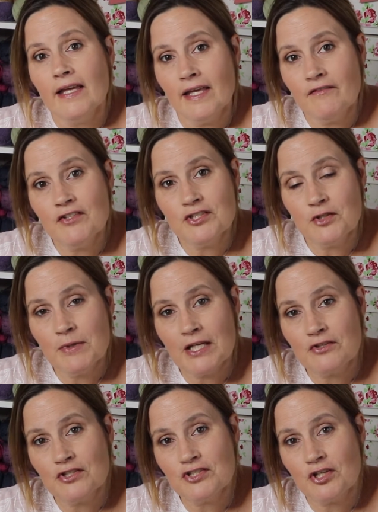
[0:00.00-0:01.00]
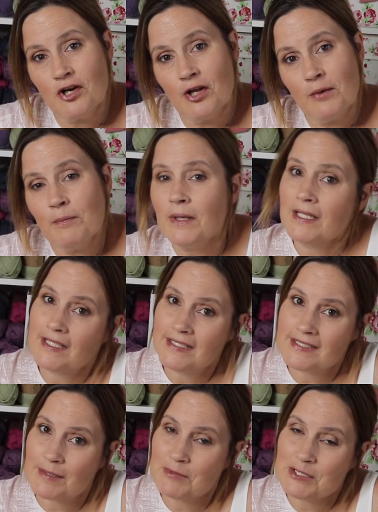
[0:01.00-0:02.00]
If you do make the shawl,
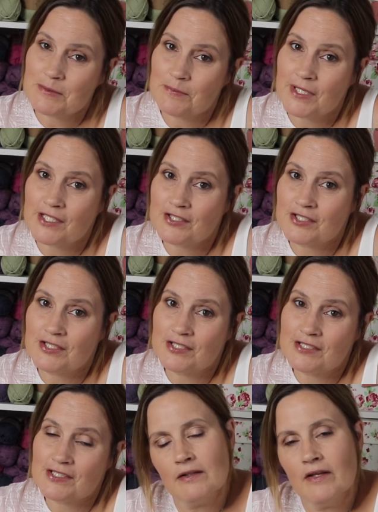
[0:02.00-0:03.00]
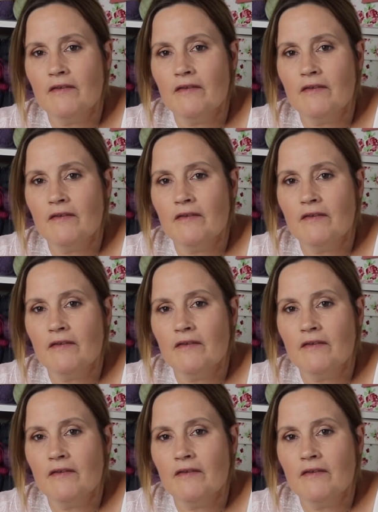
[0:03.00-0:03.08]
please send me some pictures.